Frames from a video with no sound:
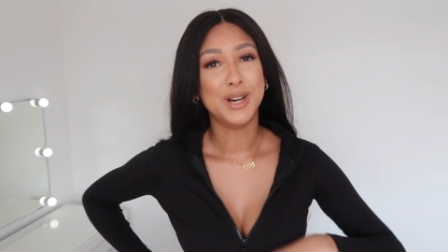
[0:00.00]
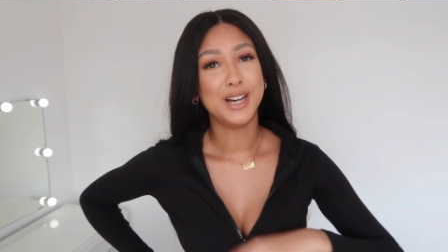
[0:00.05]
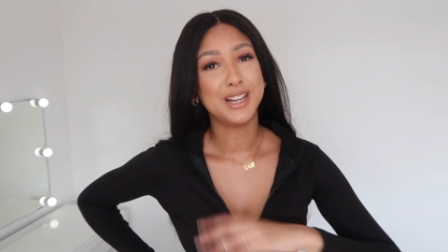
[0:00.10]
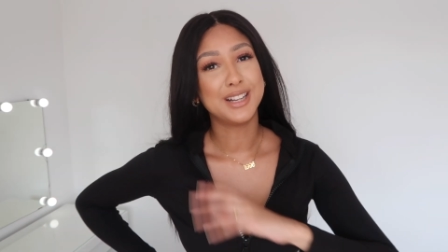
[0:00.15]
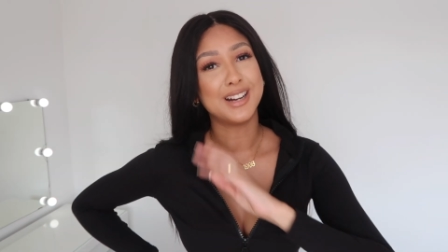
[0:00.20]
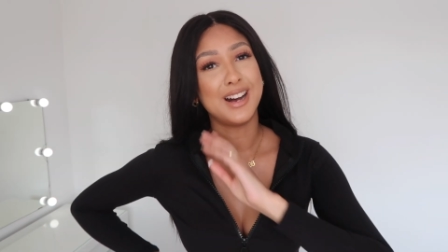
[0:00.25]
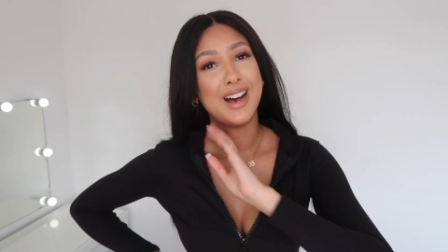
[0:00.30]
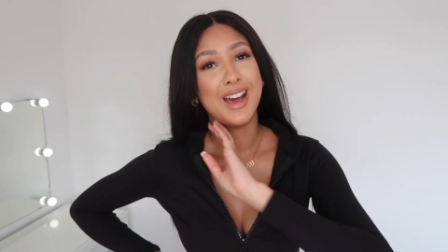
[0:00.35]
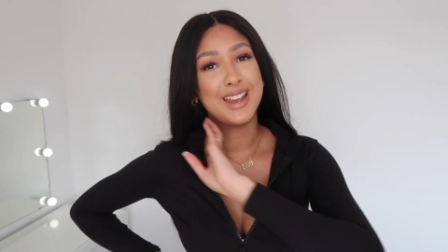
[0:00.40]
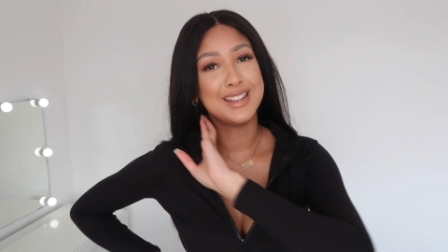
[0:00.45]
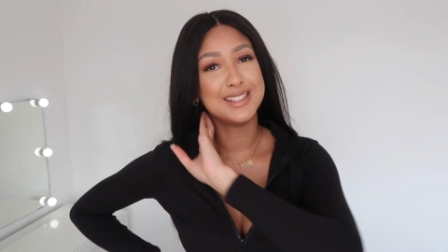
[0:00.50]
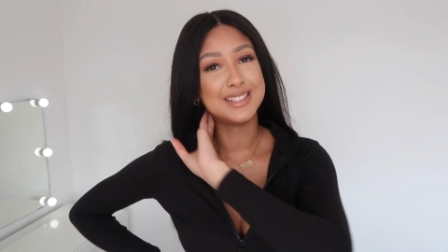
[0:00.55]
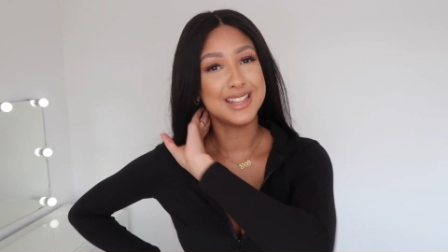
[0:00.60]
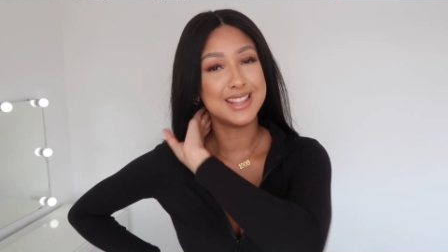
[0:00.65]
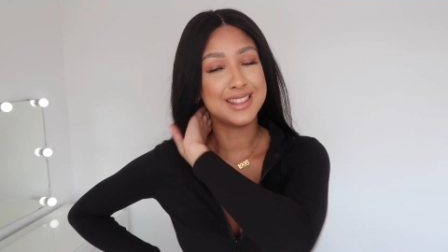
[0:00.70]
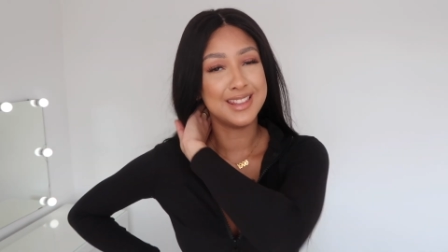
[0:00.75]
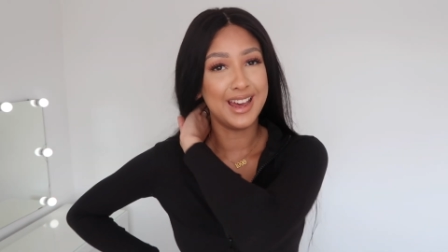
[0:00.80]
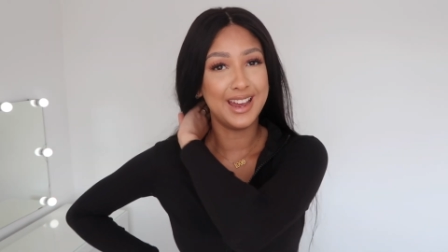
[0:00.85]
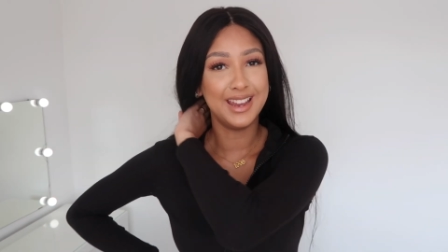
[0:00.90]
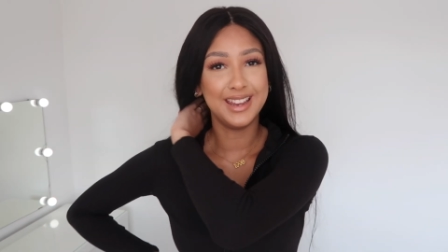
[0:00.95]
but guys
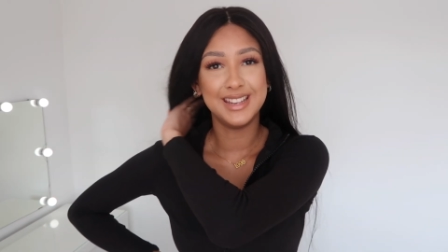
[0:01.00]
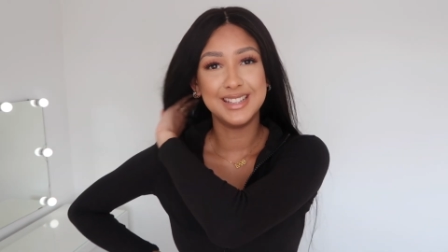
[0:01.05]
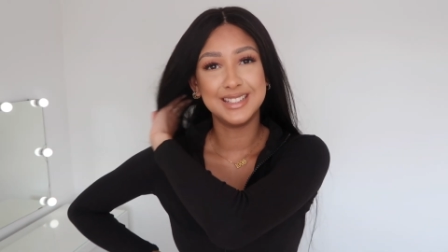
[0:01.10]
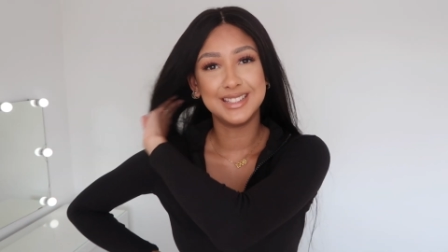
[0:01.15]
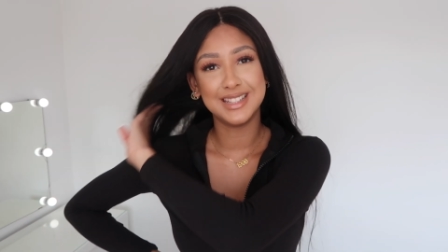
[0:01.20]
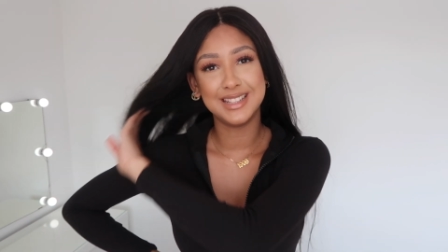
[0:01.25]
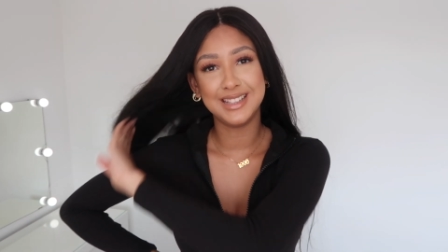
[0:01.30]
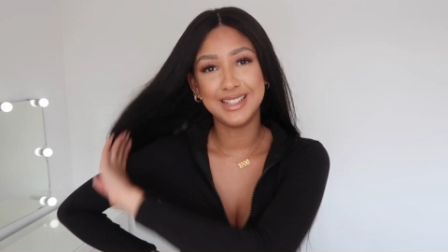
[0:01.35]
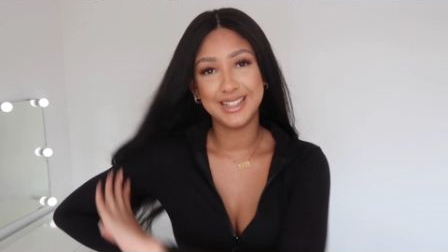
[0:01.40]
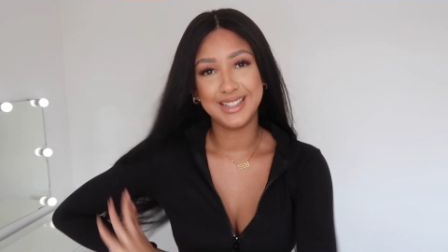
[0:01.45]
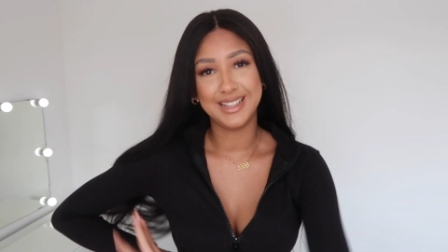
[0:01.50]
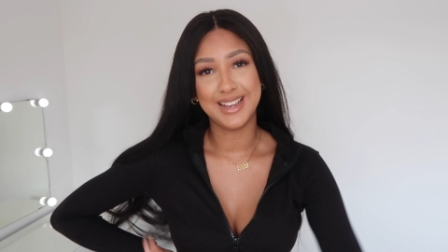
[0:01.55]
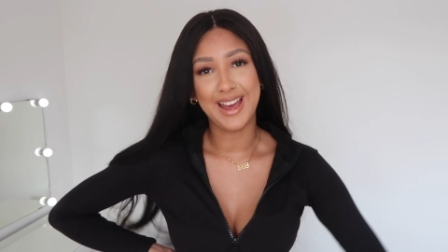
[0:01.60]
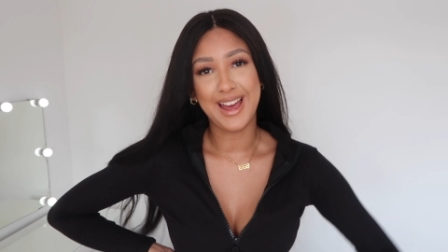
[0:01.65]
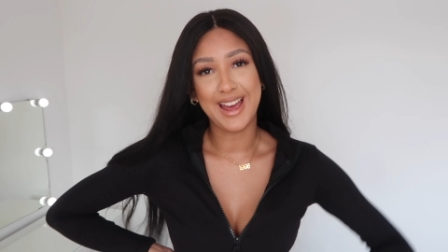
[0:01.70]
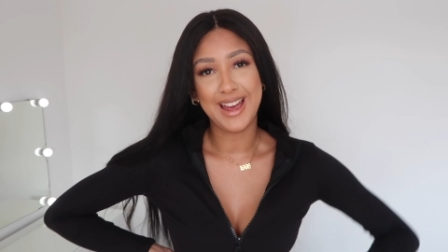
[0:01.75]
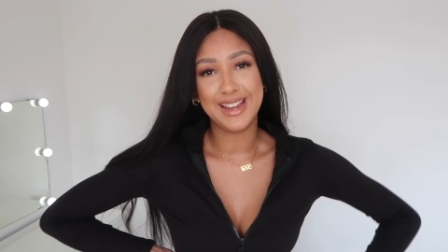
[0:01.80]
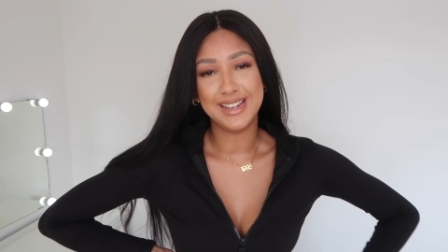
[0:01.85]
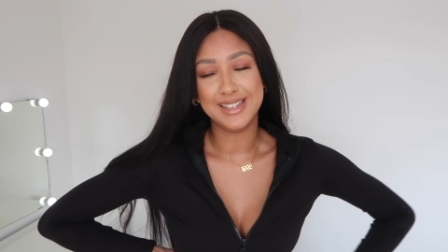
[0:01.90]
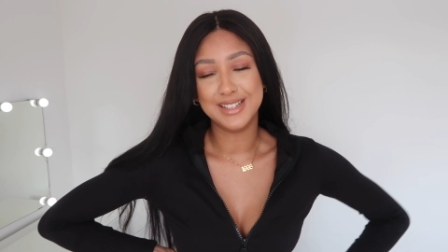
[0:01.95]
that is the
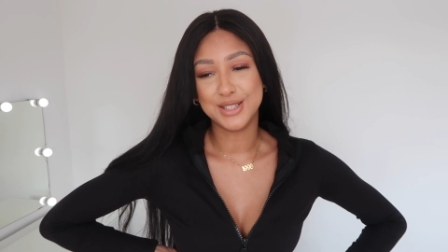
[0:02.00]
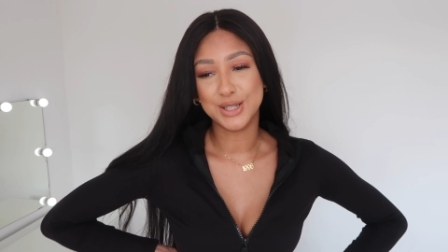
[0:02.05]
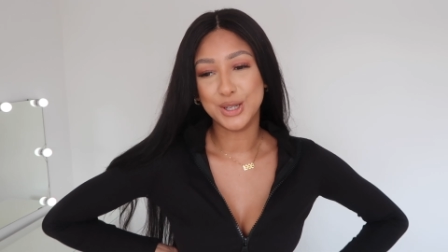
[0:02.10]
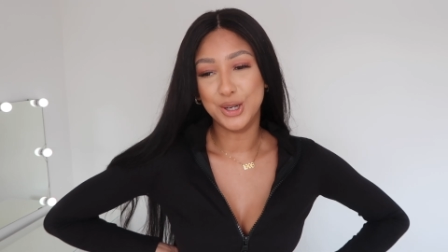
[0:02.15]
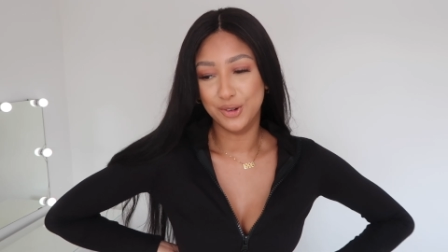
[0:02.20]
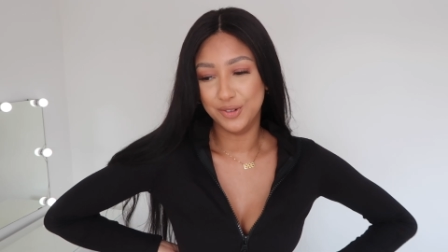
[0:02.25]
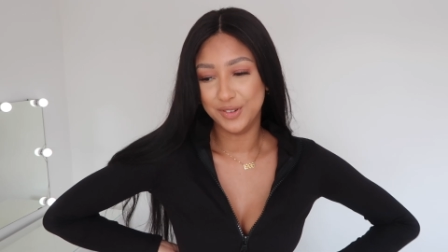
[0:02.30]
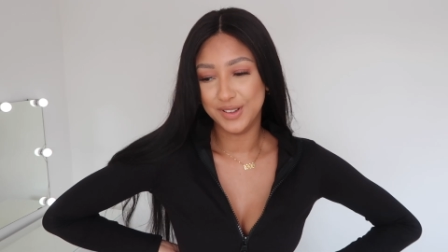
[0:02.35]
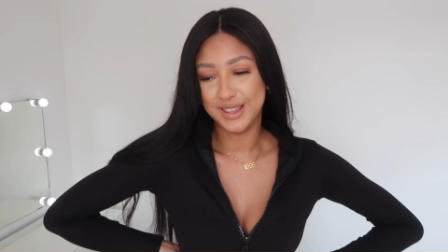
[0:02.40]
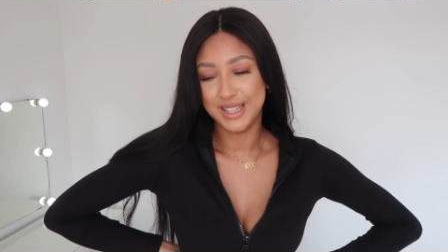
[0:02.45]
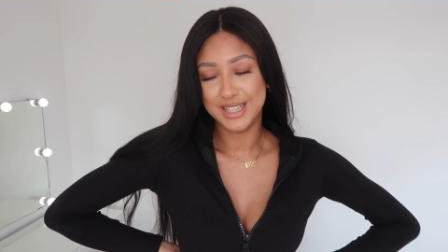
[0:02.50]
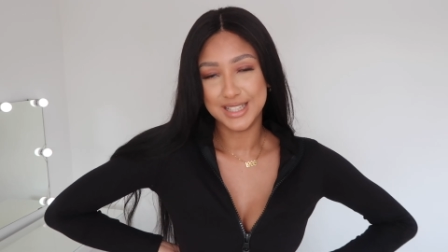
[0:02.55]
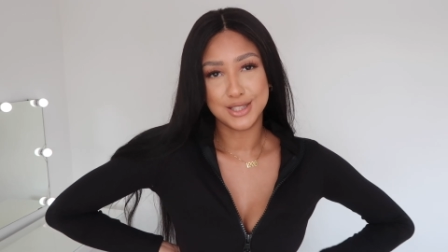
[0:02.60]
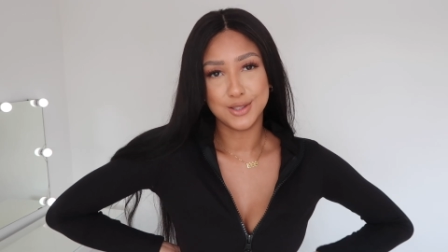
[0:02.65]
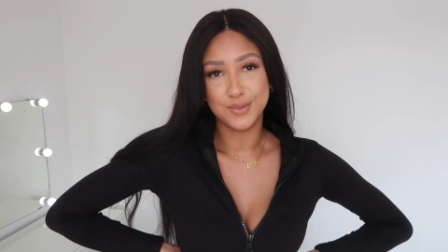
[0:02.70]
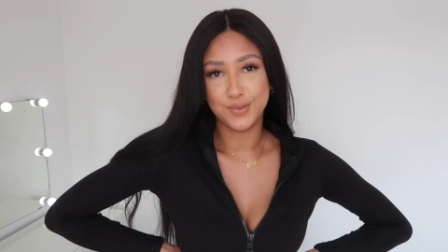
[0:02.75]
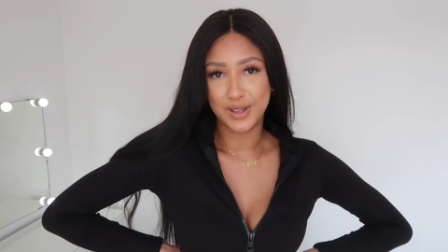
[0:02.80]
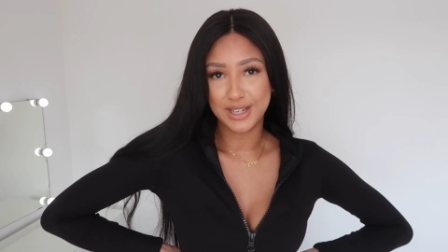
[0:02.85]
end of this